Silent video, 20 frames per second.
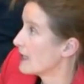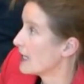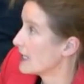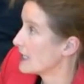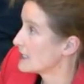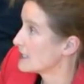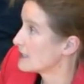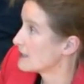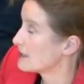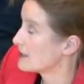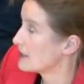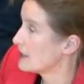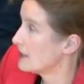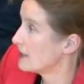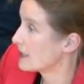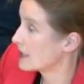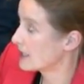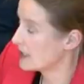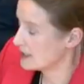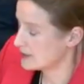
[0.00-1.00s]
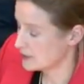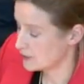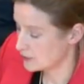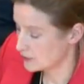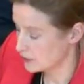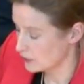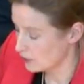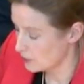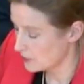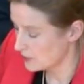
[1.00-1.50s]
that in the case
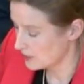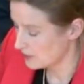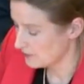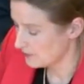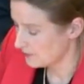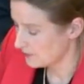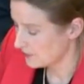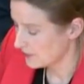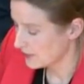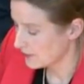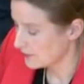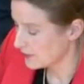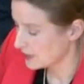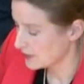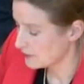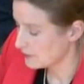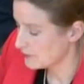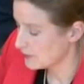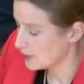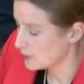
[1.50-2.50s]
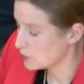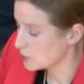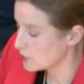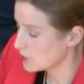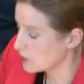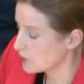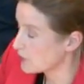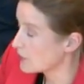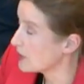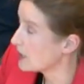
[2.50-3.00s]
of Krümmel, Vattenfall
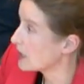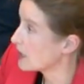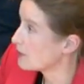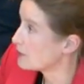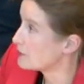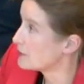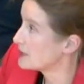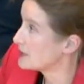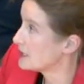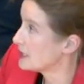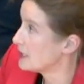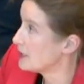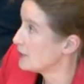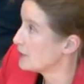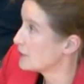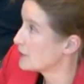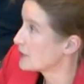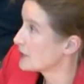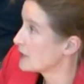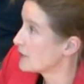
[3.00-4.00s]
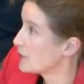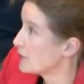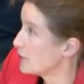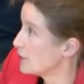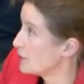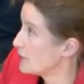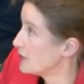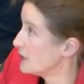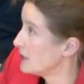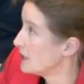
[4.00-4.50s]
would only have received
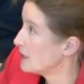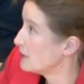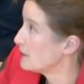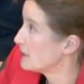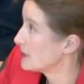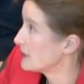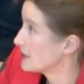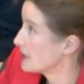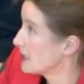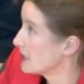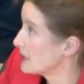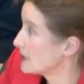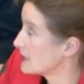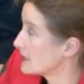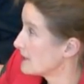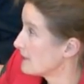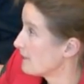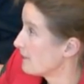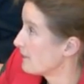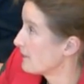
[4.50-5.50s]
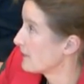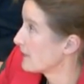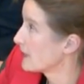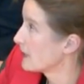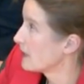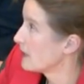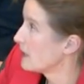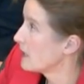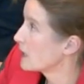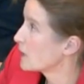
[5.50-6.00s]
50%.
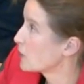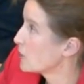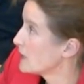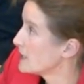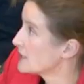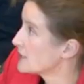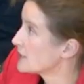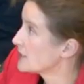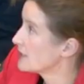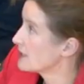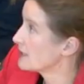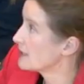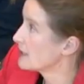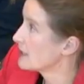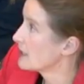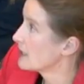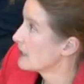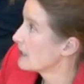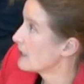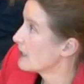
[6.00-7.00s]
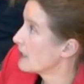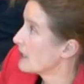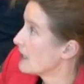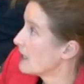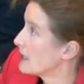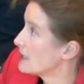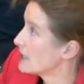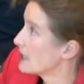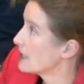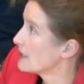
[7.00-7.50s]
Question.
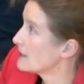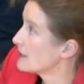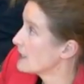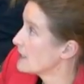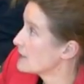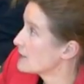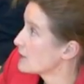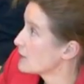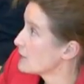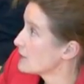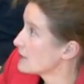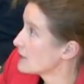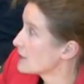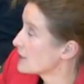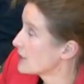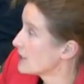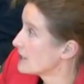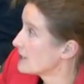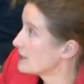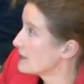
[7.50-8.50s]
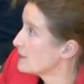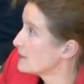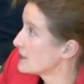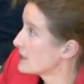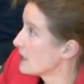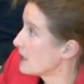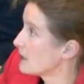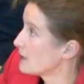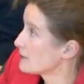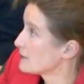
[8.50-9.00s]
And had they sold the shares
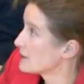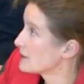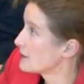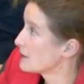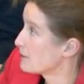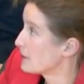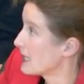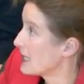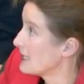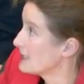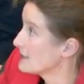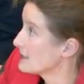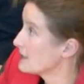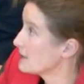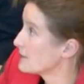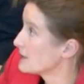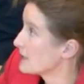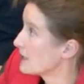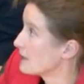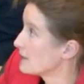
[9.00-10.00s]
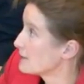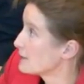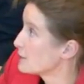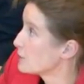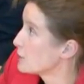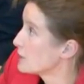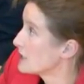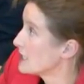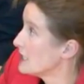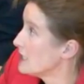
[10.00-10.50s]
themselves, the plants
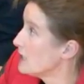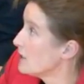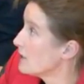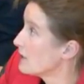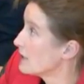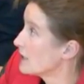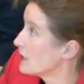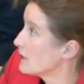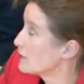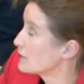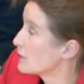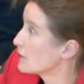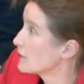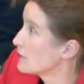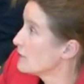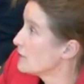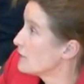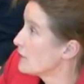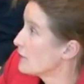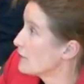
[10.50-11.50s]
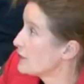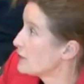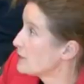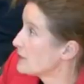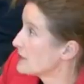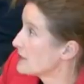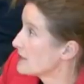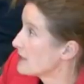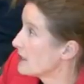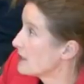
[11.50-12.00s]
themselves, would E.ON have gotten
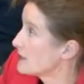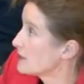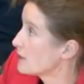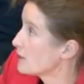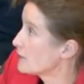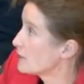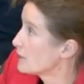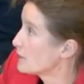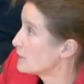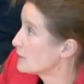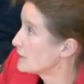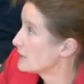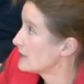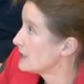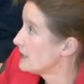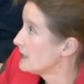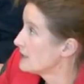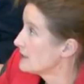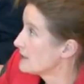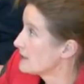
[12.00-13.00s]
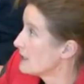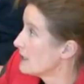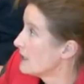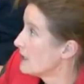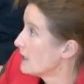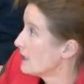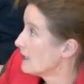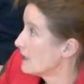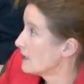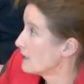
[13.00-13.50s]
50% of the proceeds
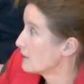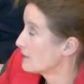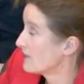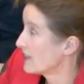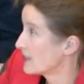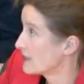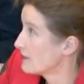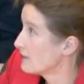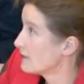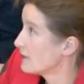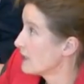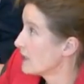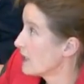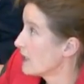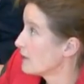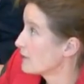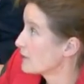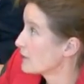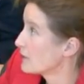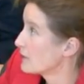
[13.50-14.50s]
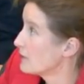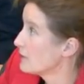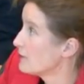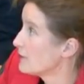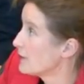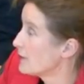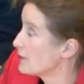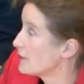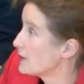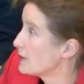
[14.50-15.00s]
and Vattenfall have
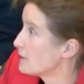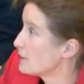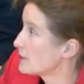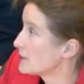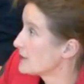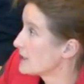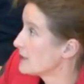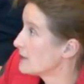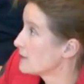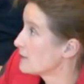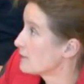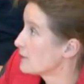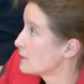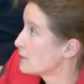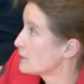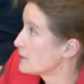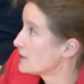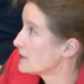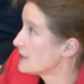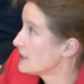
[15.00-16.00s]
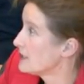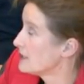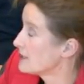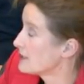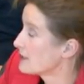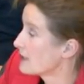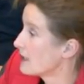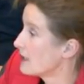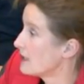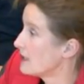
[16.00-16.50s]
gotten 50% of the
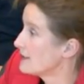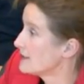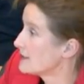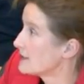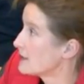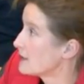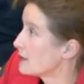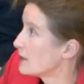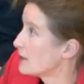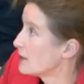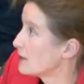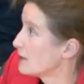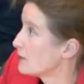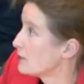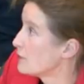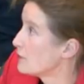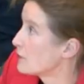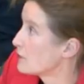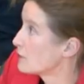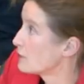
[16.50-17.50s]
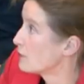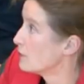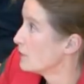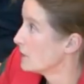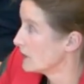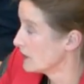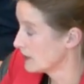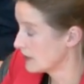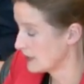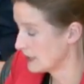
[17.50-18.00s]
proceeds? Answer for
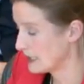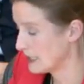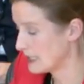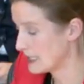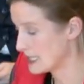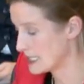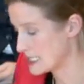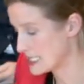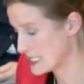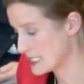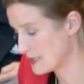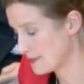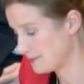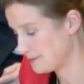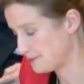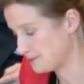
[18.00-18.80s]
Krümmel, yes.